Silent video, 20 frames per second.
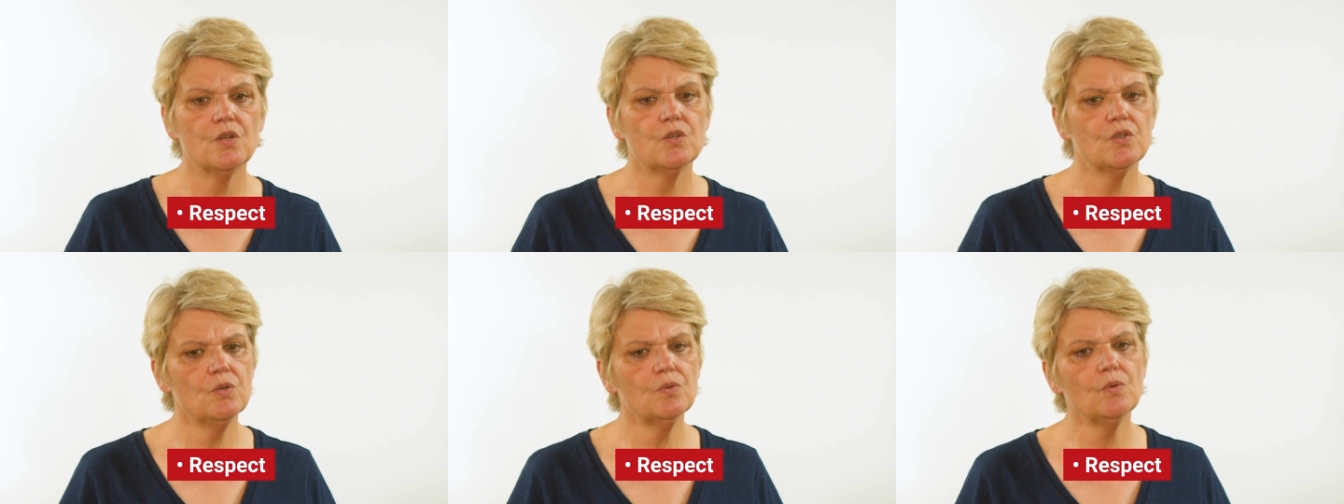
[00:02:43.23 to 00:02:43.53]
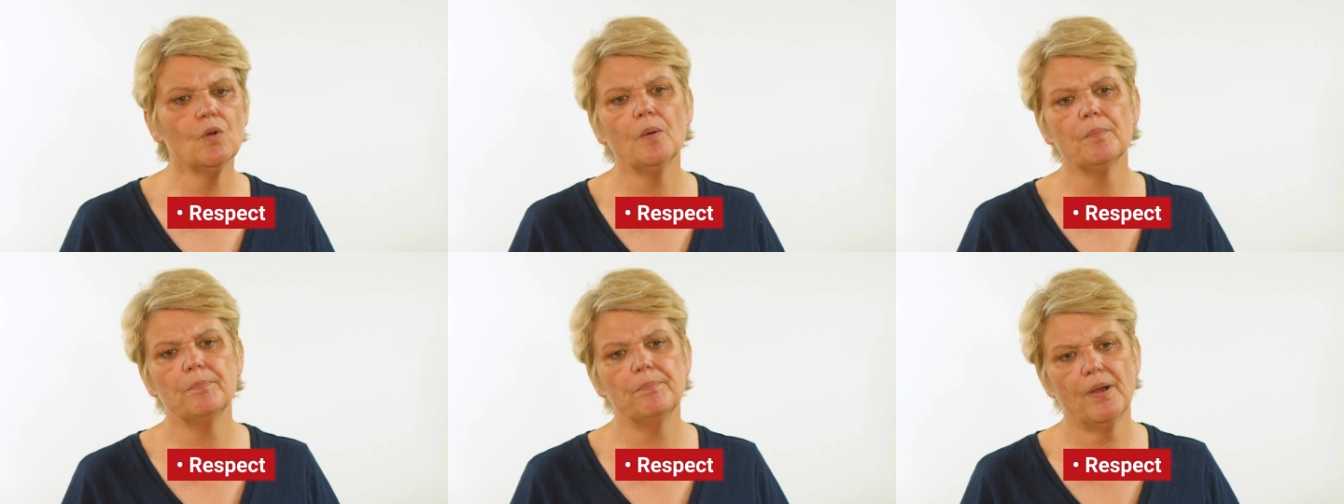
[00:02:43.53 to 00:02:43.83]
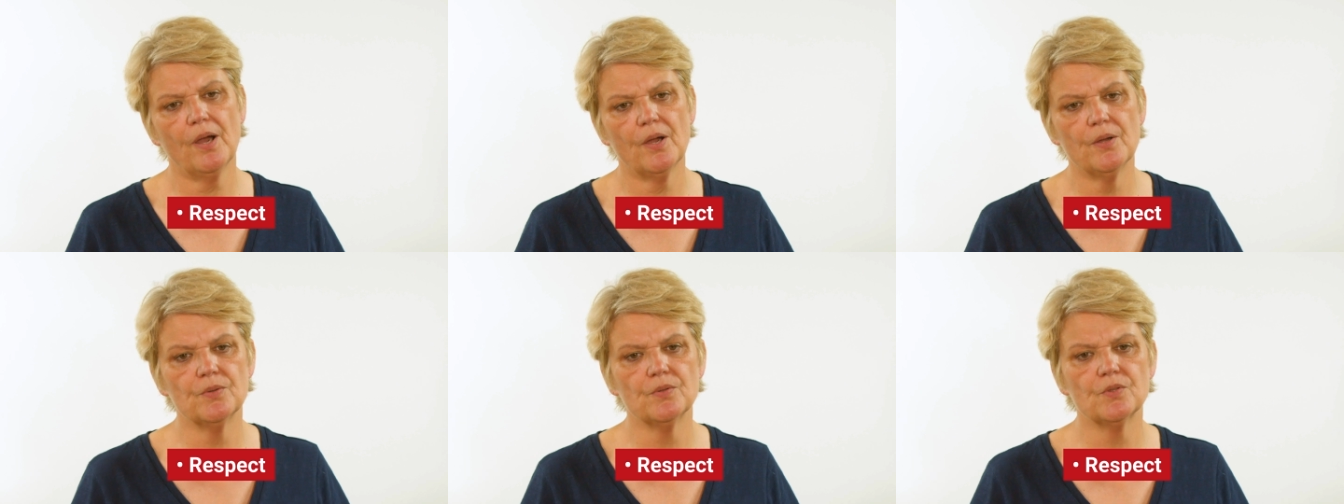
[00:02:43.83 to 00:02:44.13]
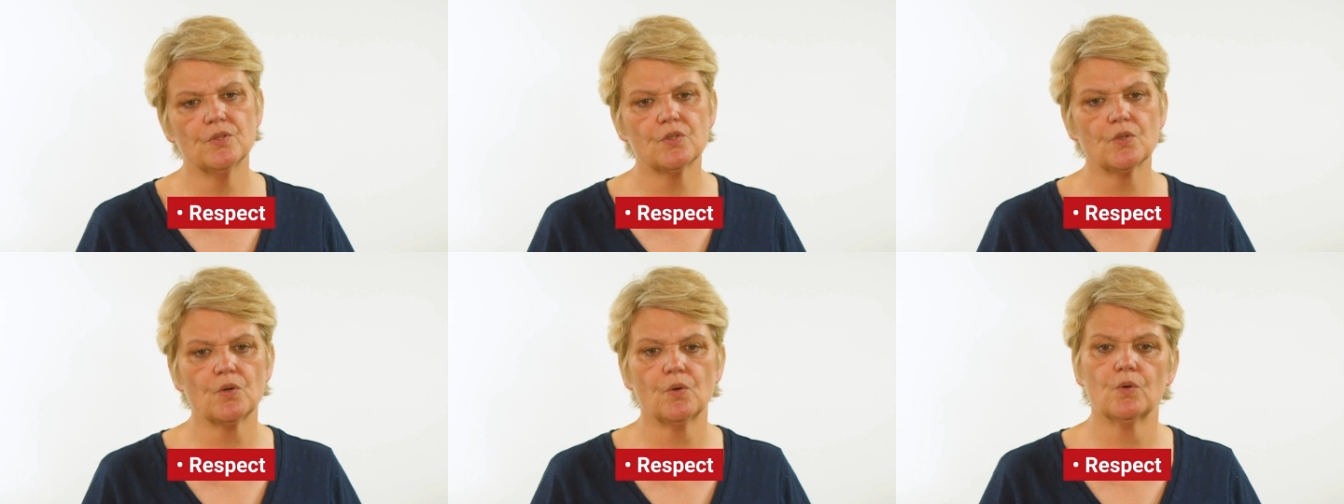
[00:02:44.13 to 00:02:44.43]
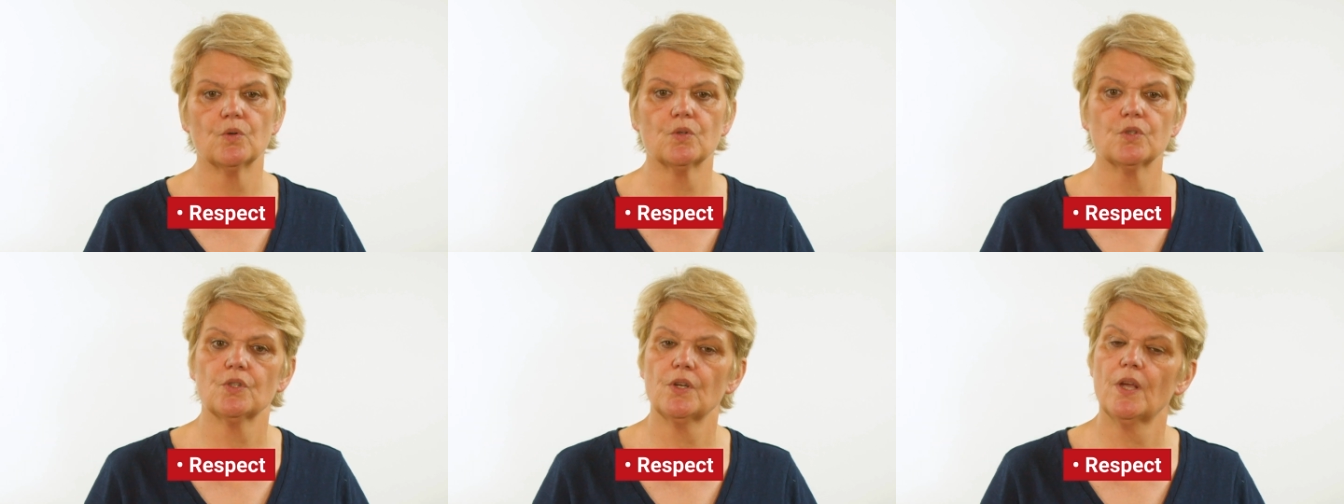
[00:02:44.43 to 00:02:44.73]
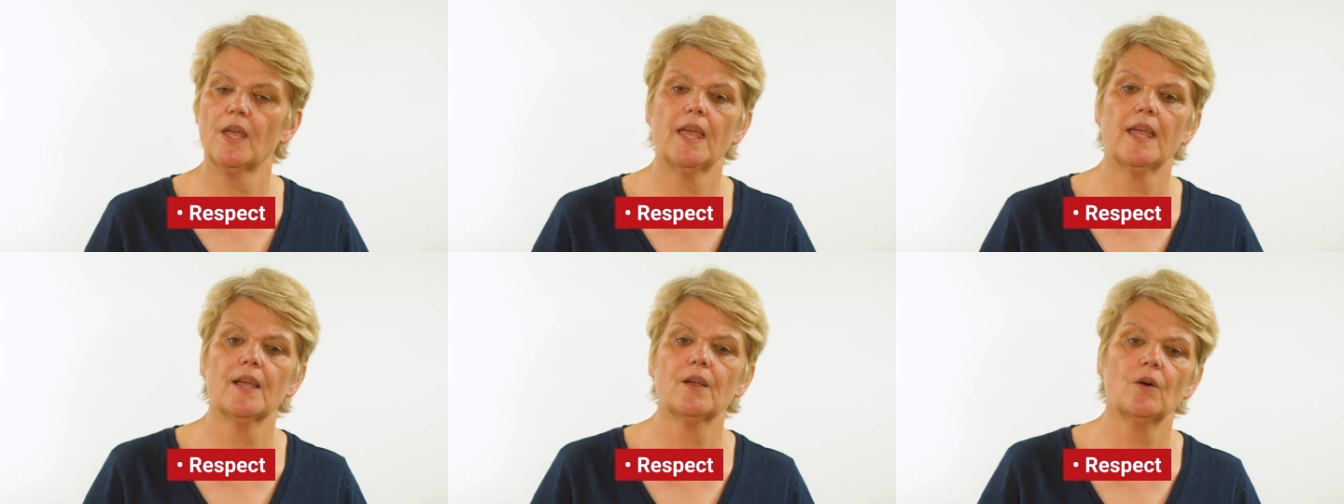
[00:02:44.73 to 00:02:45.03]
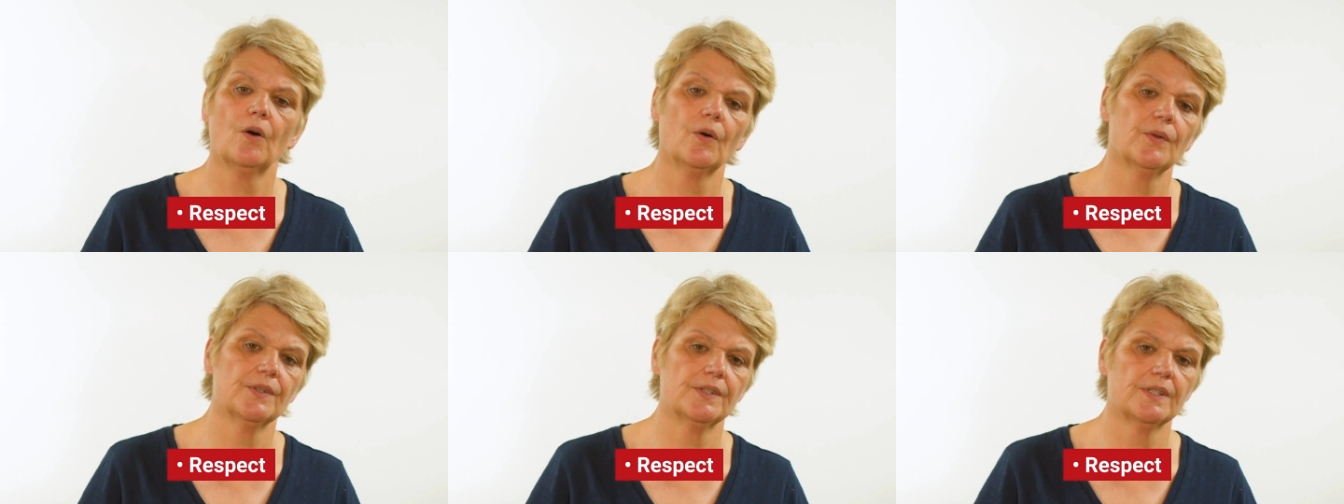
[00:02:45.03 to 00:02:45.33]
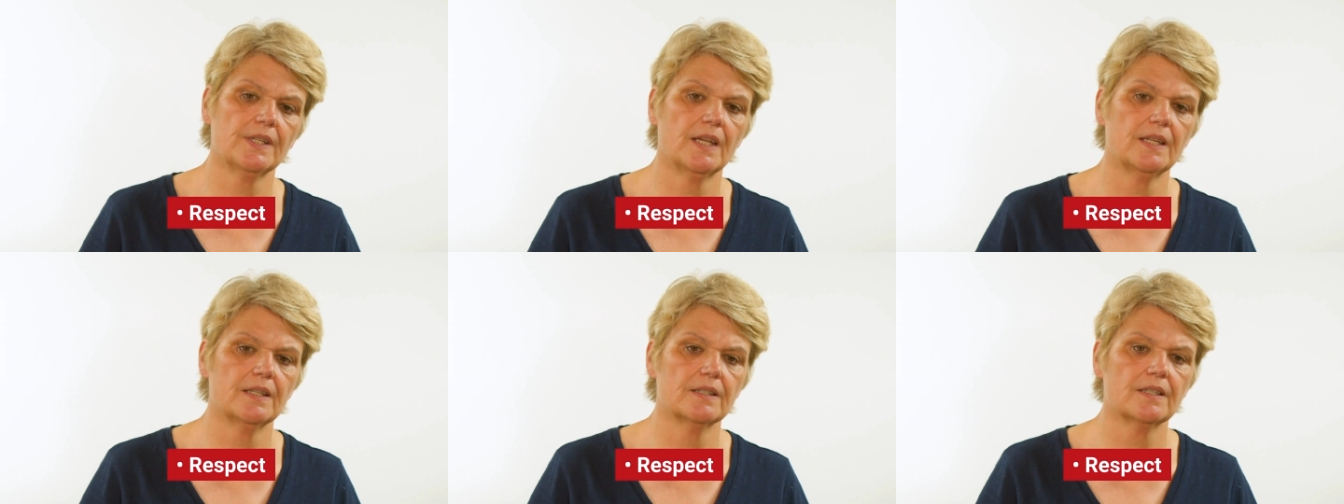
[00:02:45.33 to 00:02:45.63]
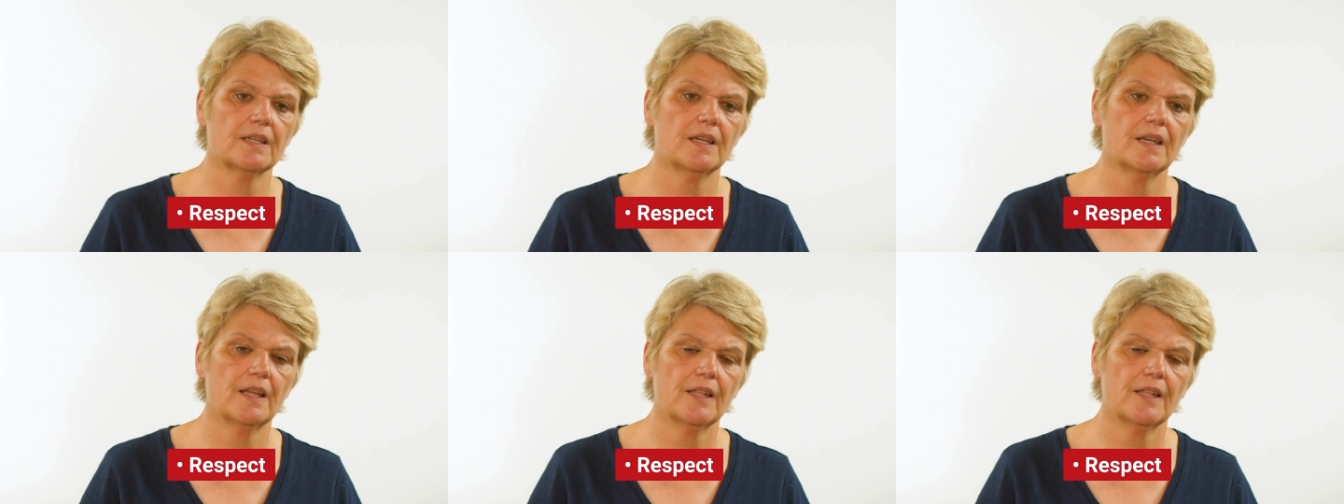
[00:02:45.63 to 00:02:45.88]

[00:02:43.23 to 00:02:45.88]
Do not post or share content